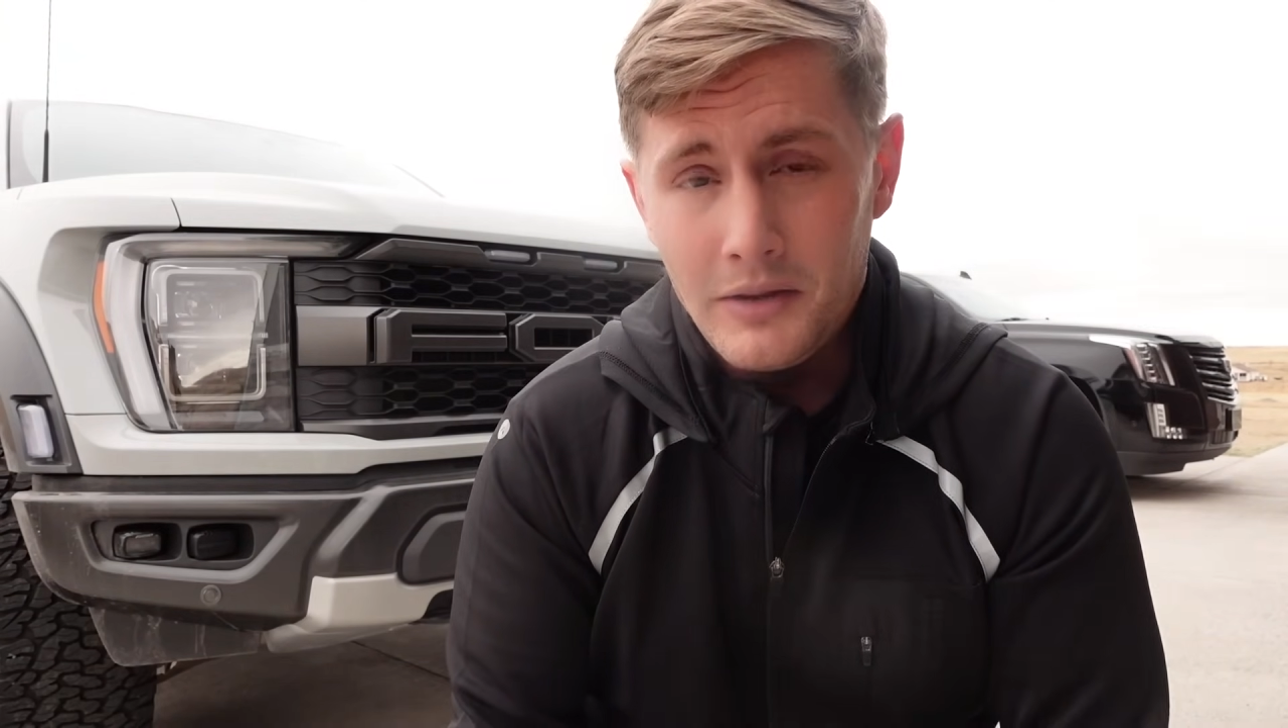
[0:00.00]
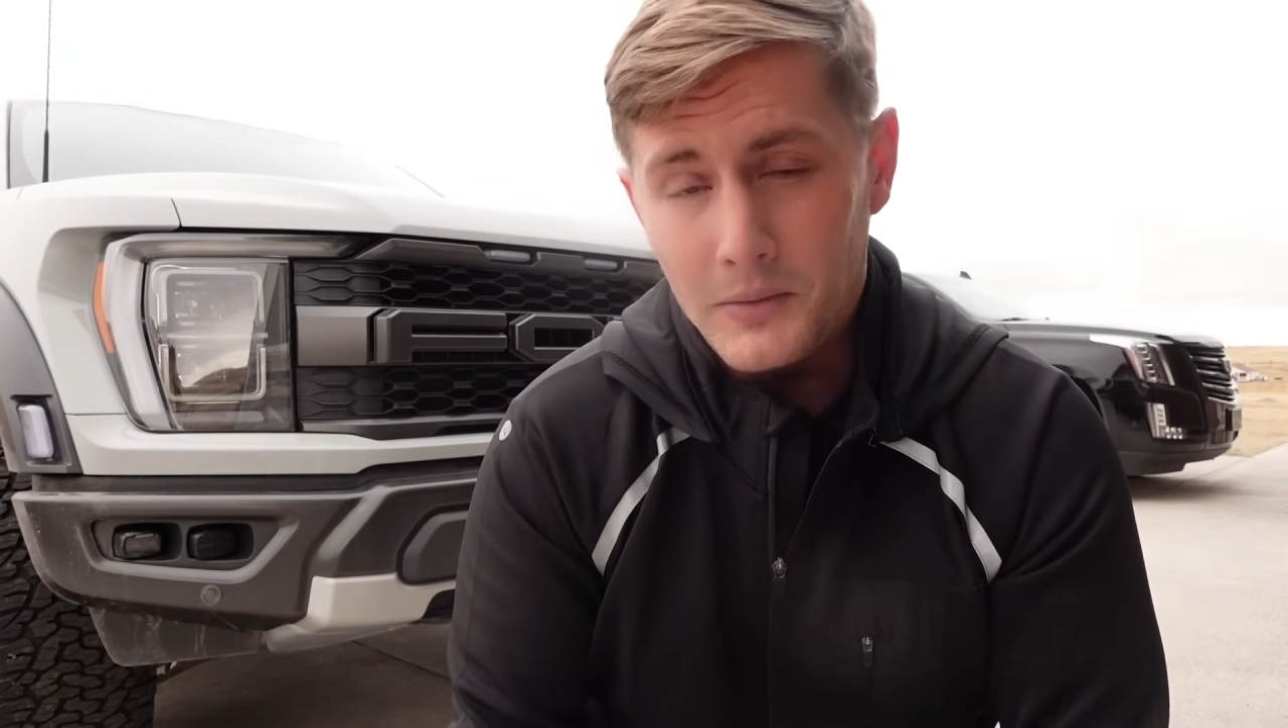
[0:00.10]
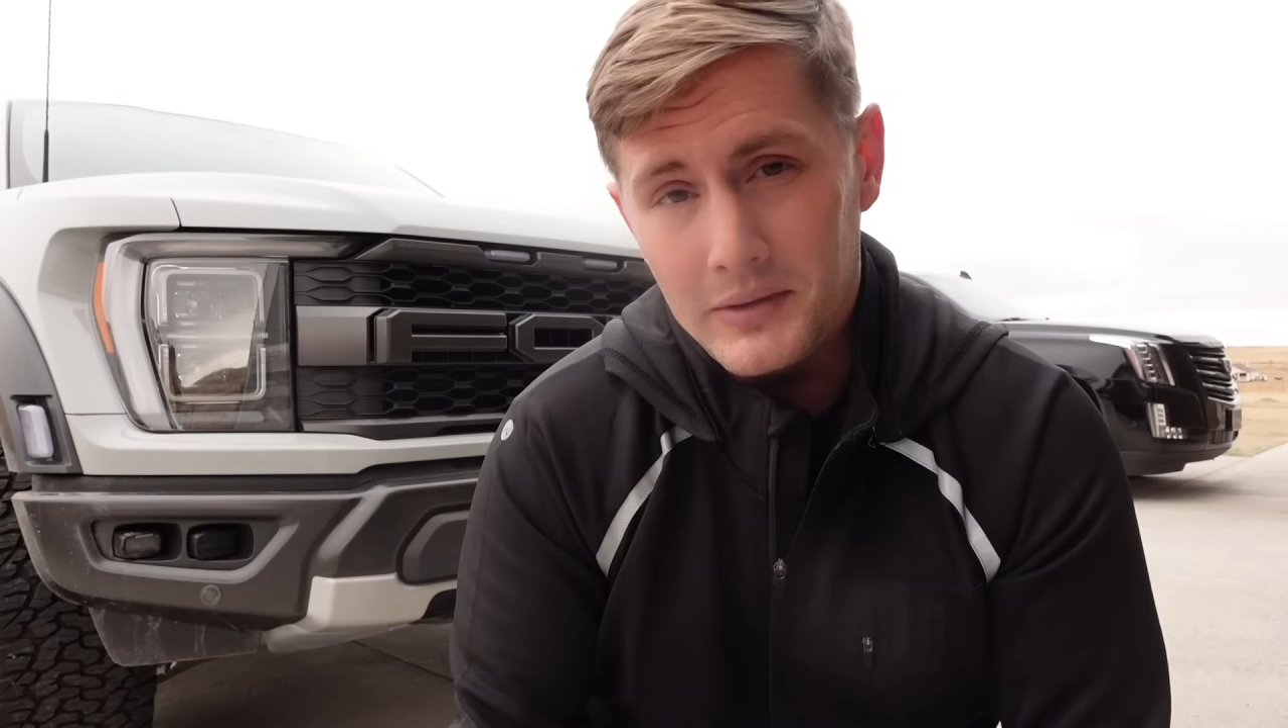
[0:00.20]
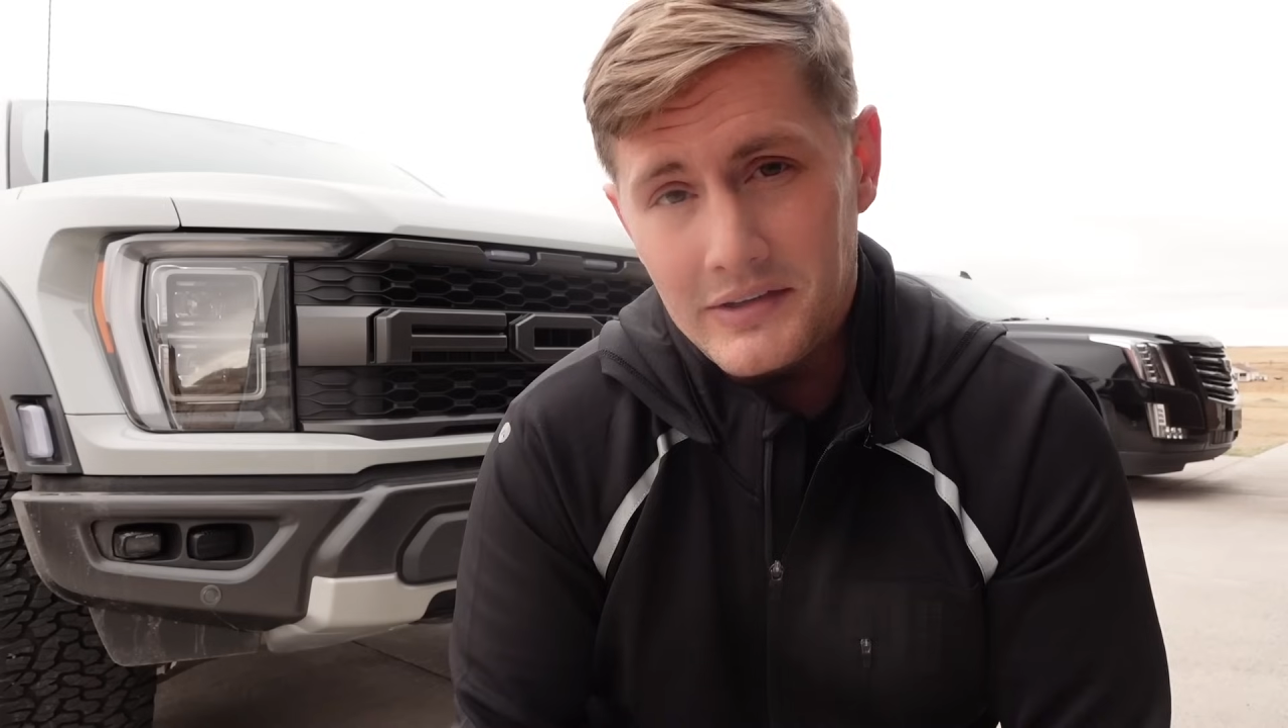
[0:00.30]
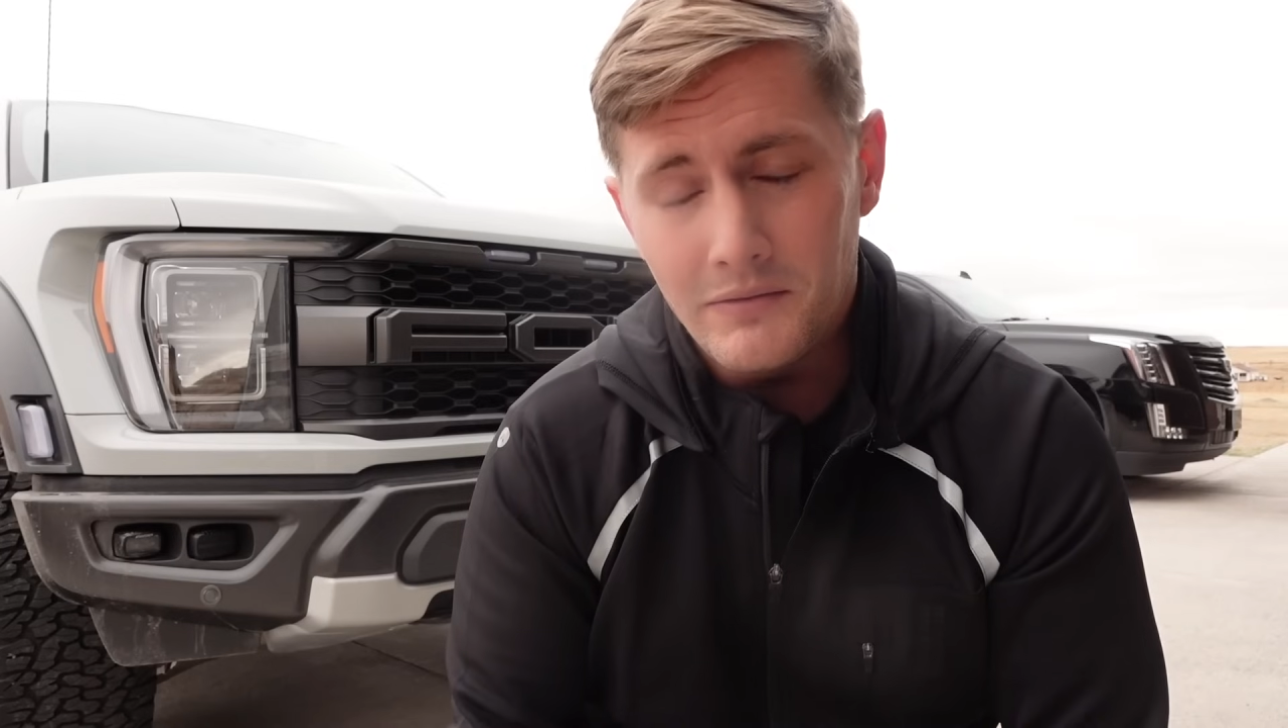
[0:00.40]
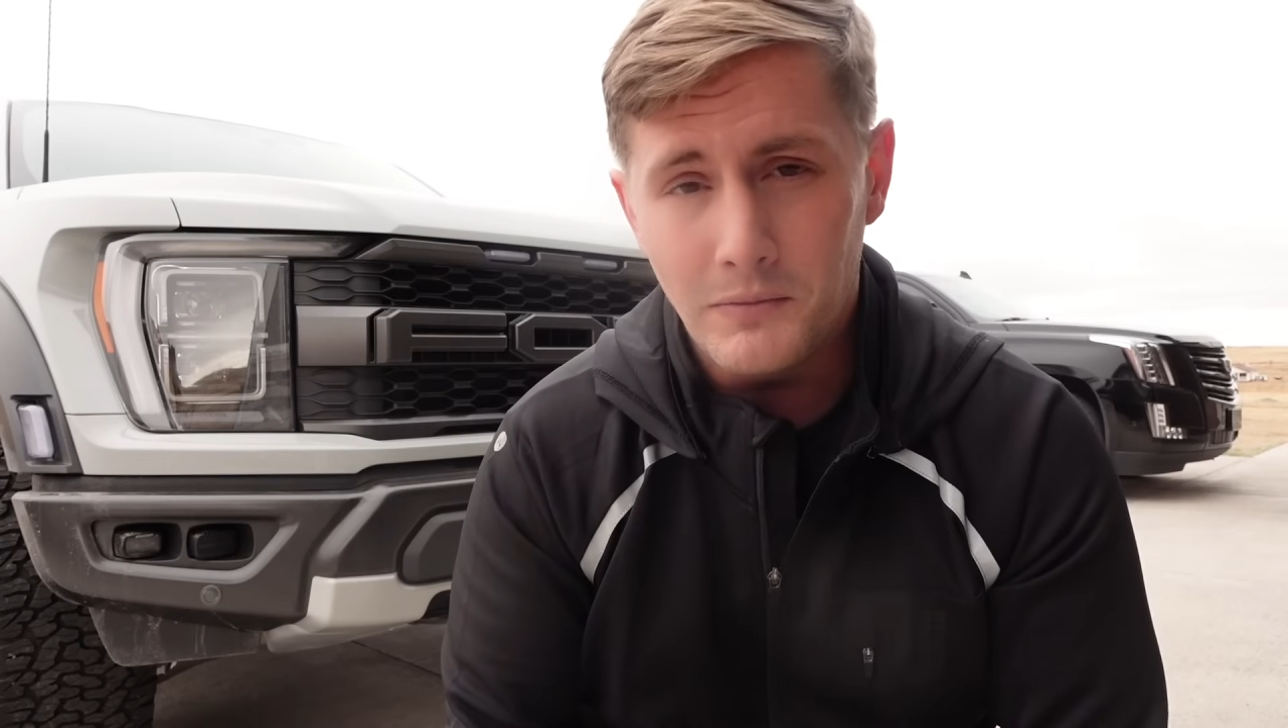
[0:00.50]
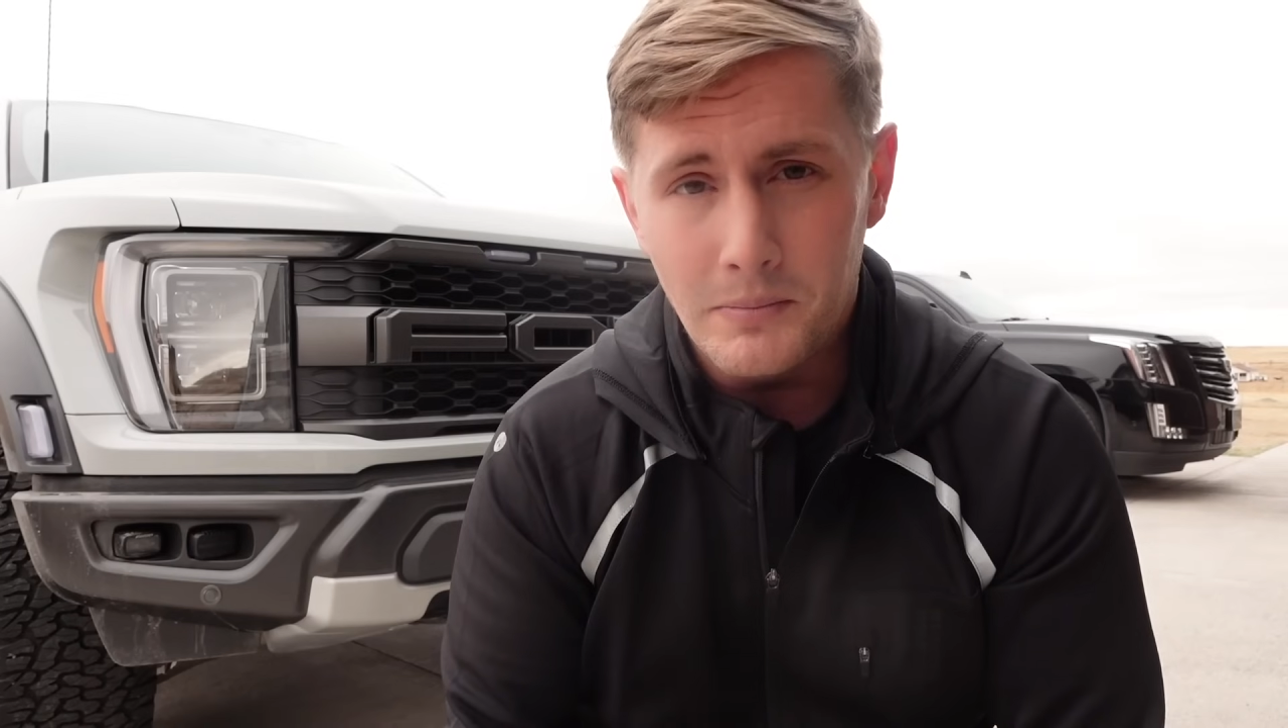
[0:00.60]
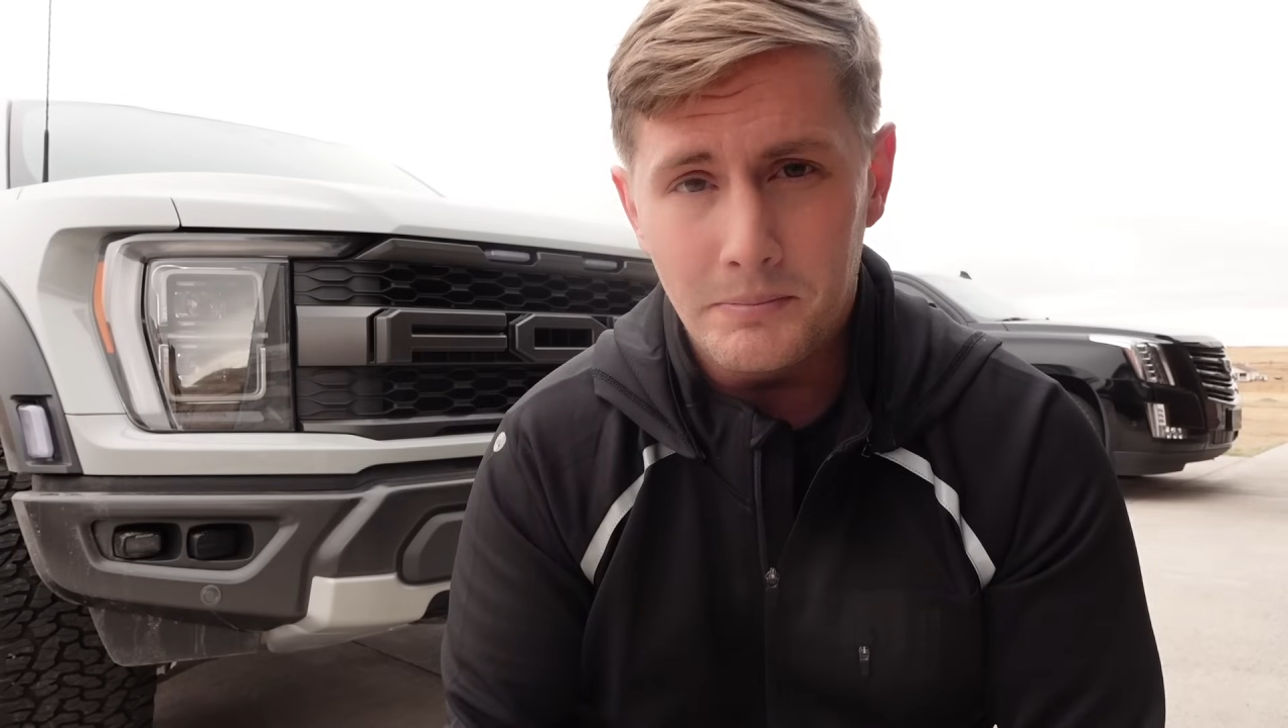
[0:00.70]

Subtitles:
37